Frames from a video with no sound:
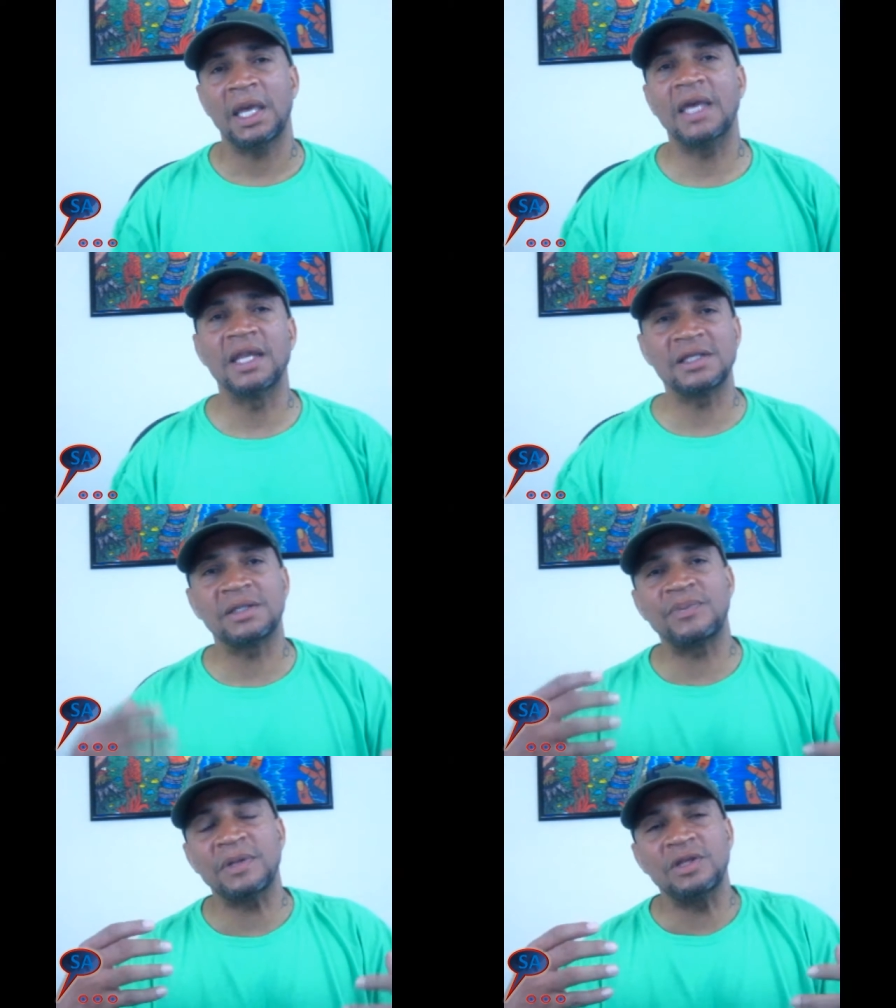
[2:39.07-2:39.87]
And
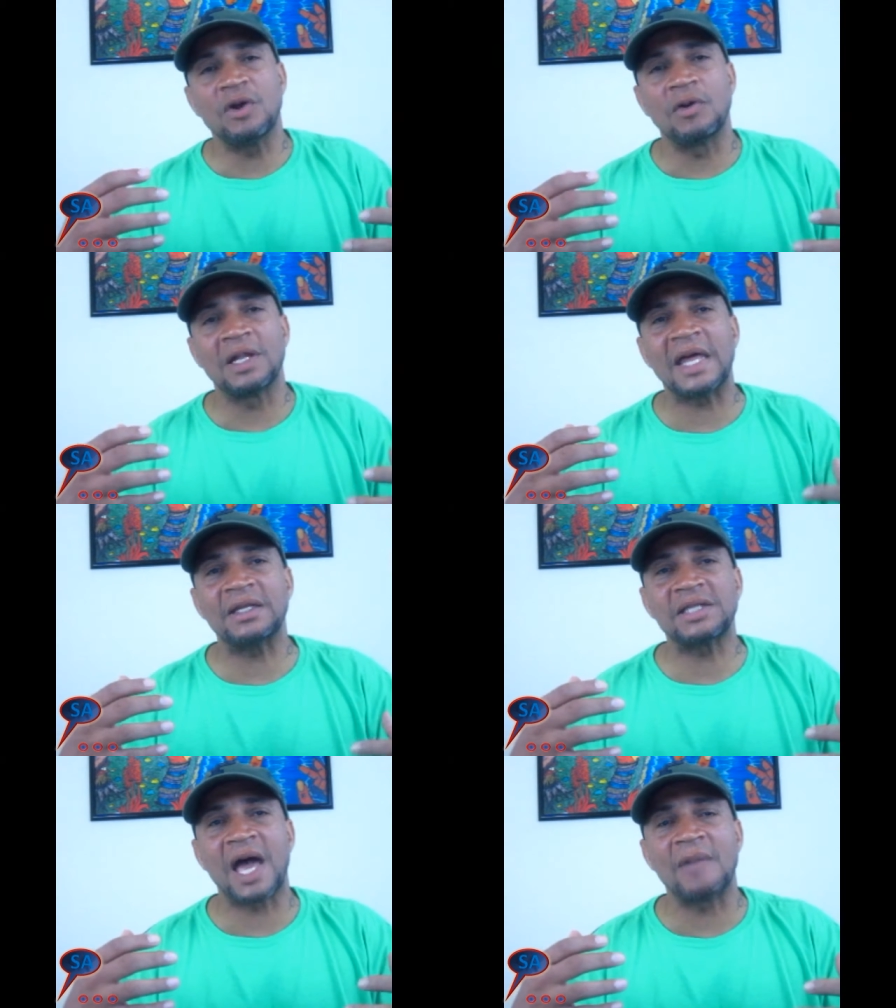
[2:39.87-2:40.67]
they, you know, a
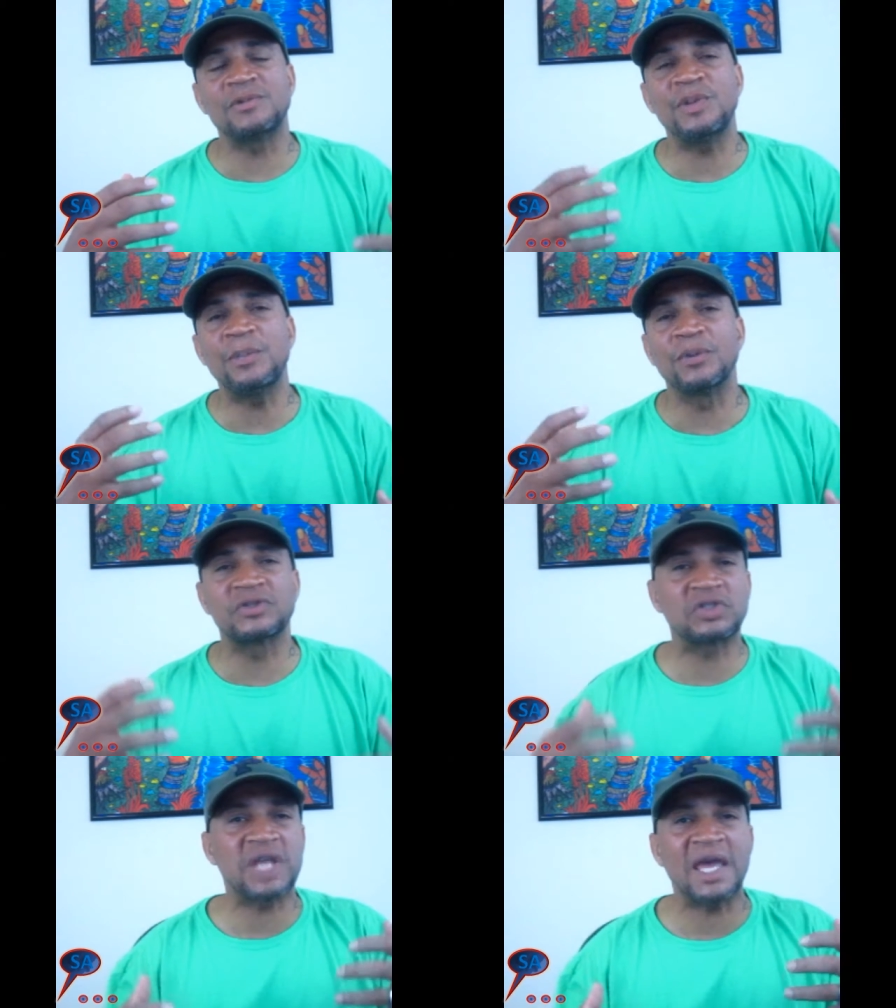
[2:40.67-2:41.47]
lot of times people
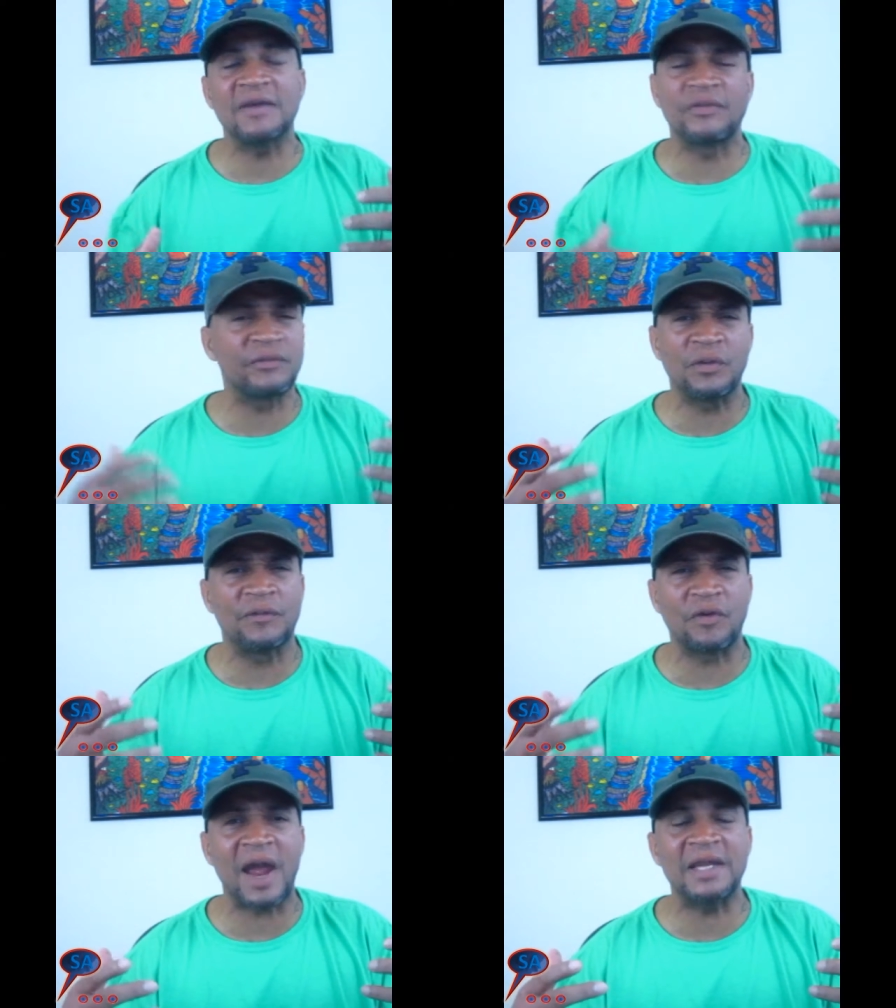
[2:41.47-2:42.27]
stay for a
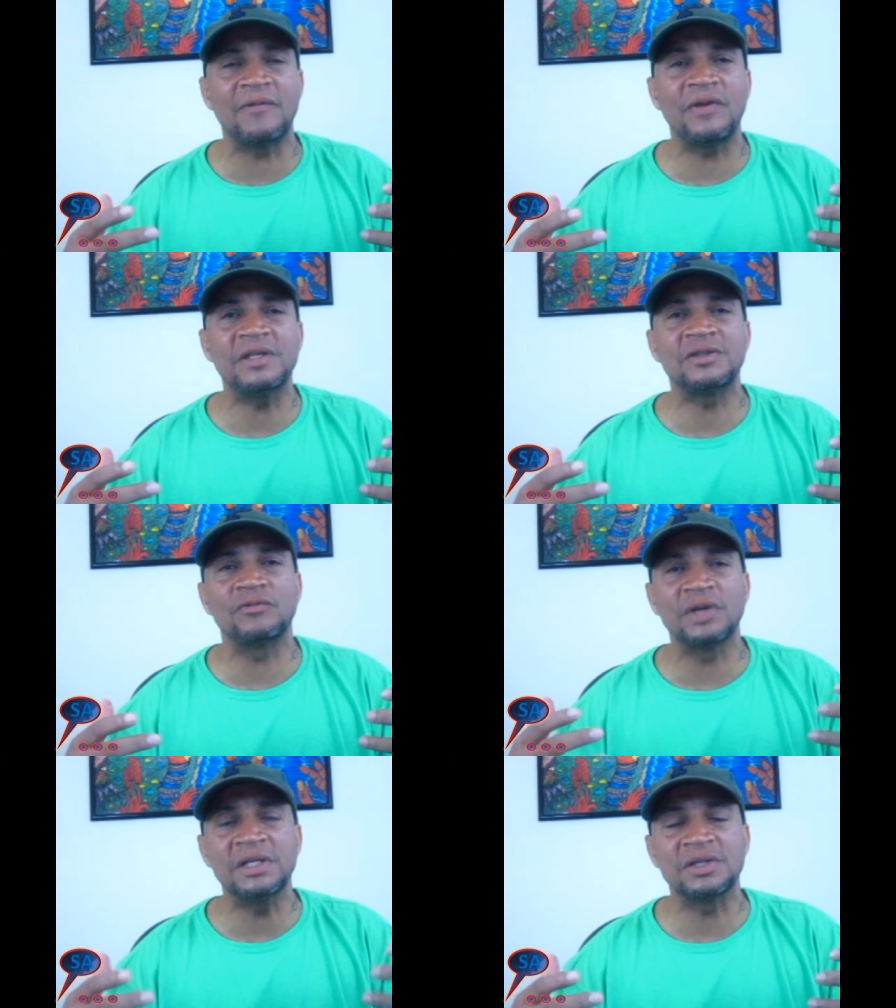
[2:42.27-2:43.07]
variety of
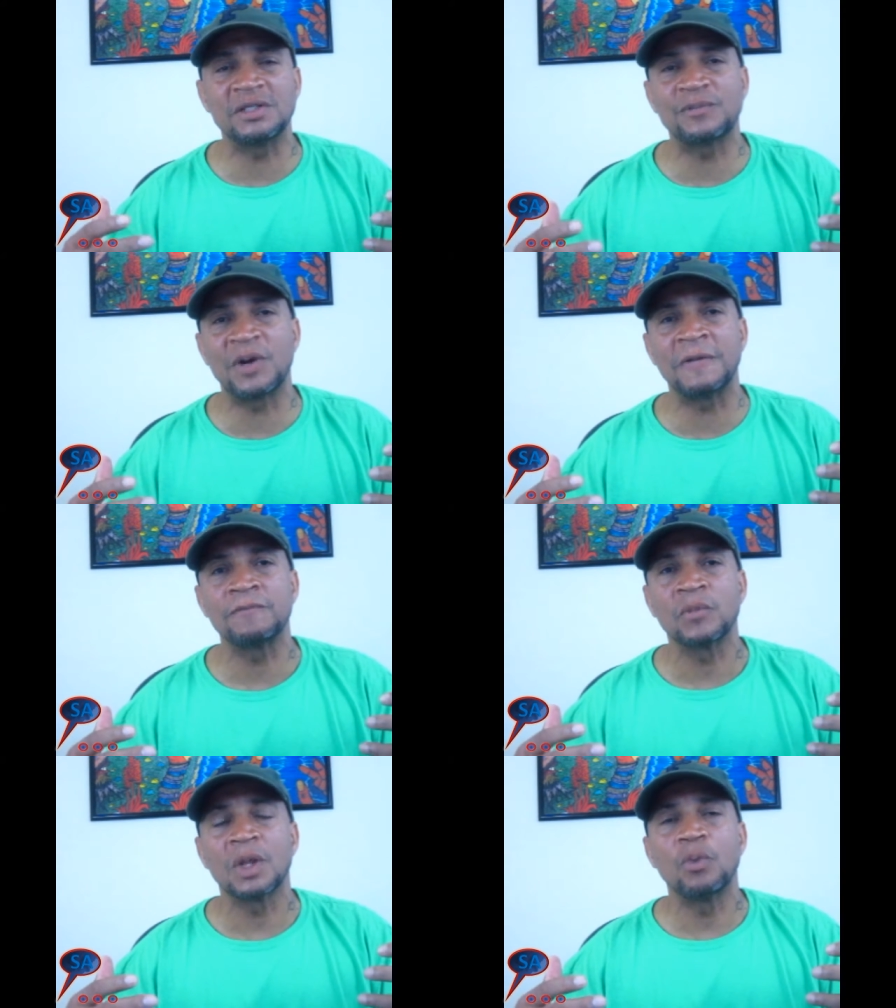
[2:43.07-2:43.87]
reasons, but
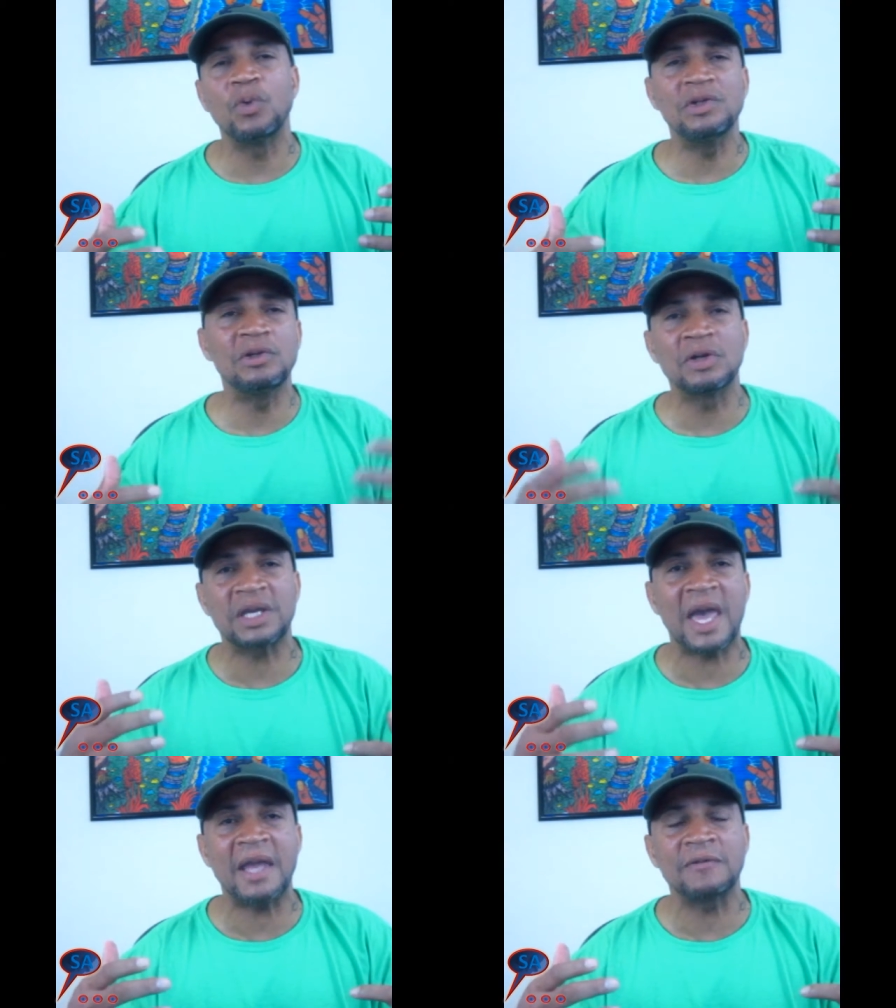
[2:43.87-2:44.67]
when you
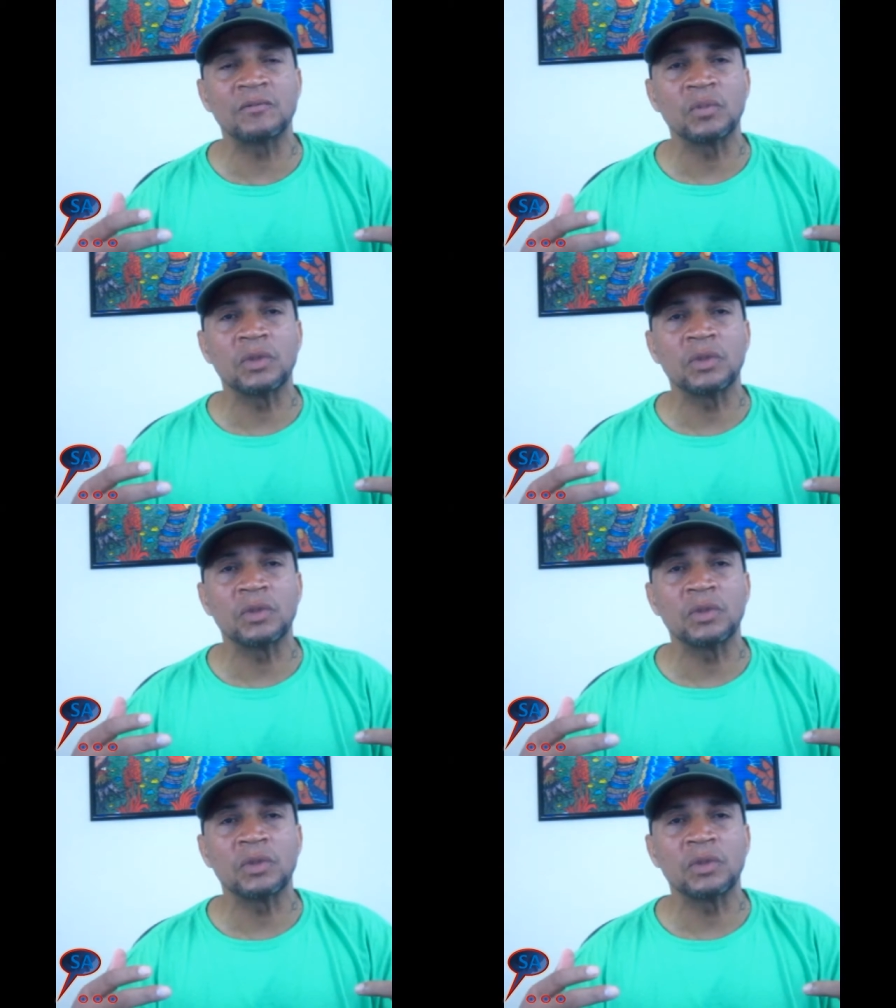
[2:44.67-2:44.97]
look at,